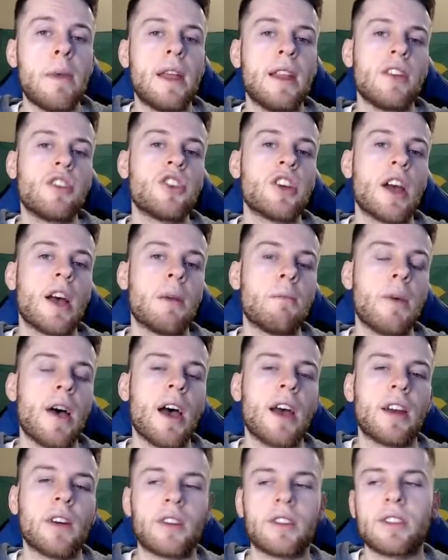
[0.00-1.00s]

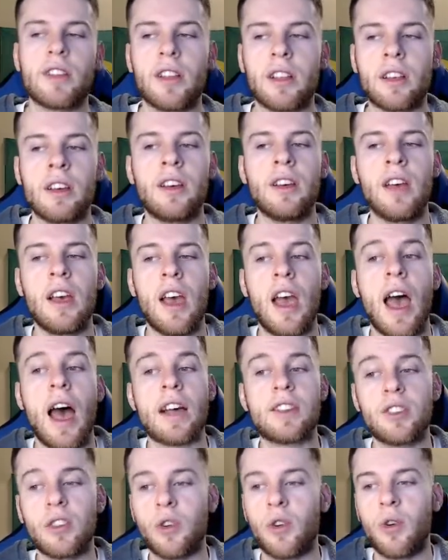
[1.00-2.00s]
Medicham and Cresselia.
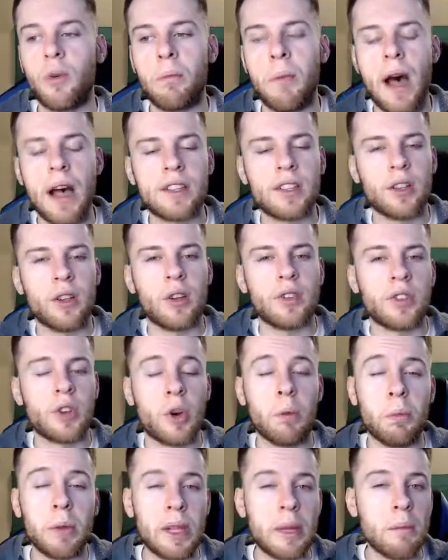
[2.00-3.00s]
As you know, Bastiodon's
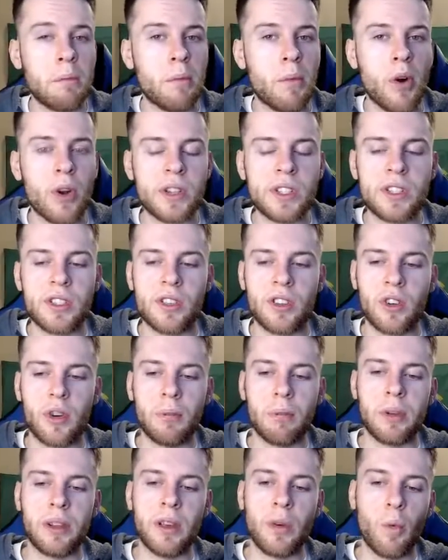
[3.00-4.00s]
a complete monster, a
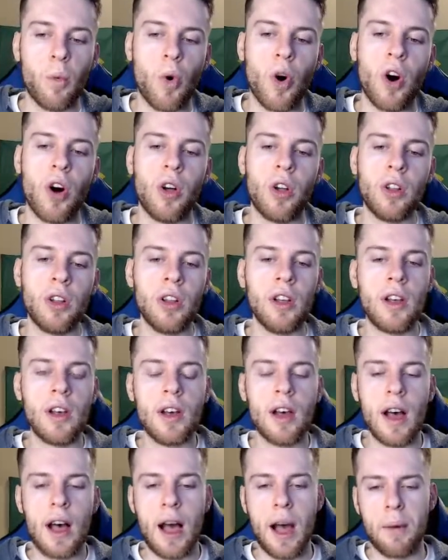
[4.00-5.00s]
complete wall,
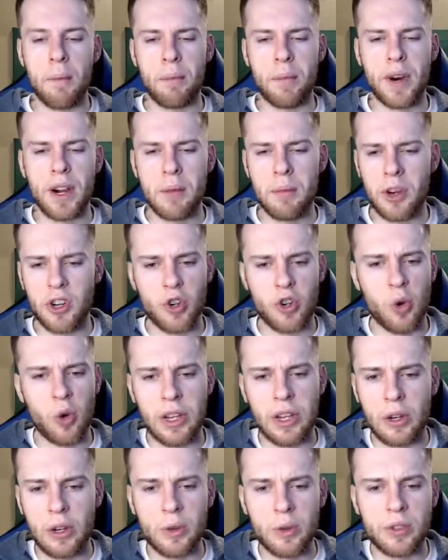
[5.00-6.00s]
pretty much
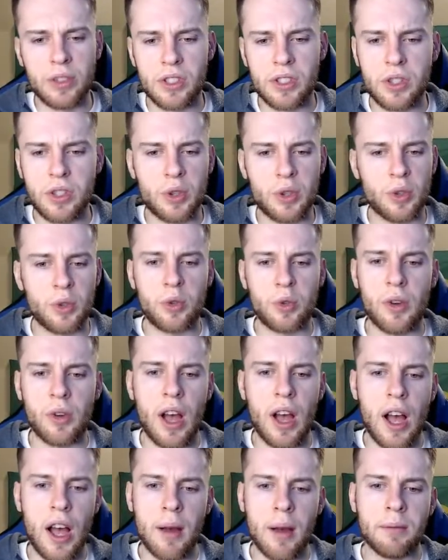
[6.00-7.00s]
only loses
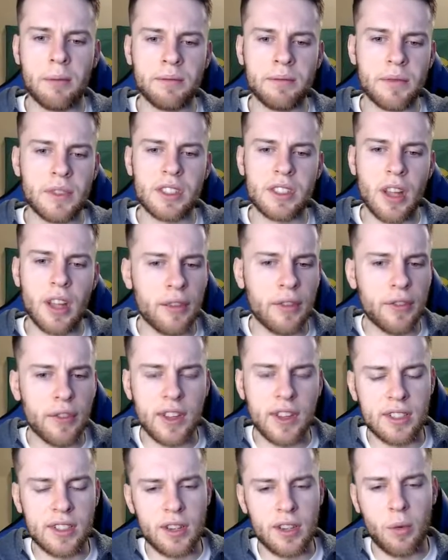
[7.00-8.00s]
to
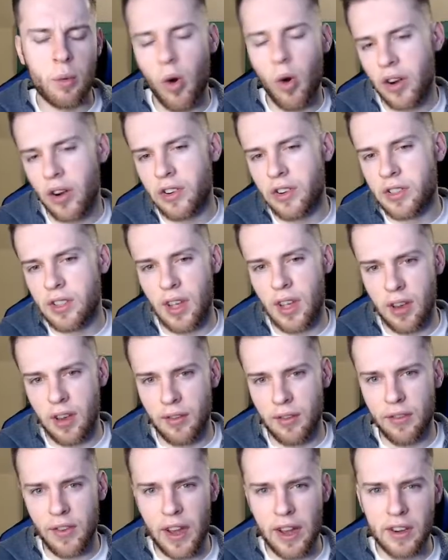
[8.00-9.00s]
Stunfisk, Waters
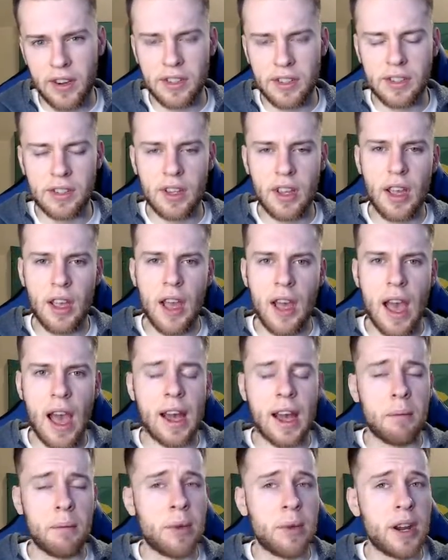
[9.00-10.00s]
and Fighters,
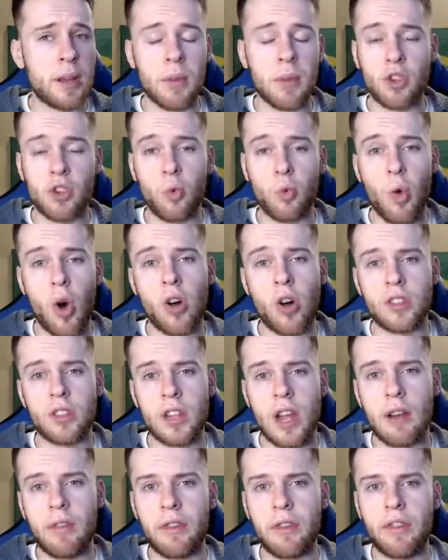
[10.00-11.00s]
and it pretty much
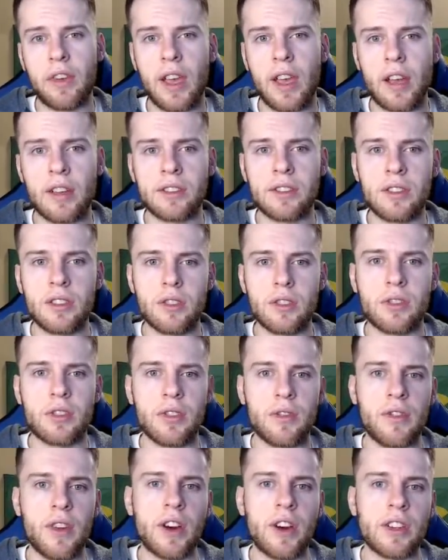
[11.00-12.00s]
walls everything else,
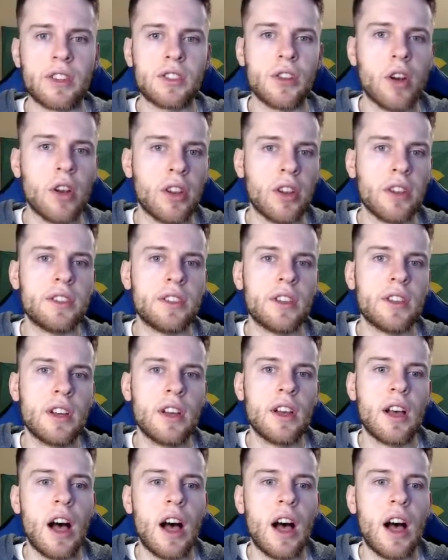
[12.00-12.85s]
so it's a very solid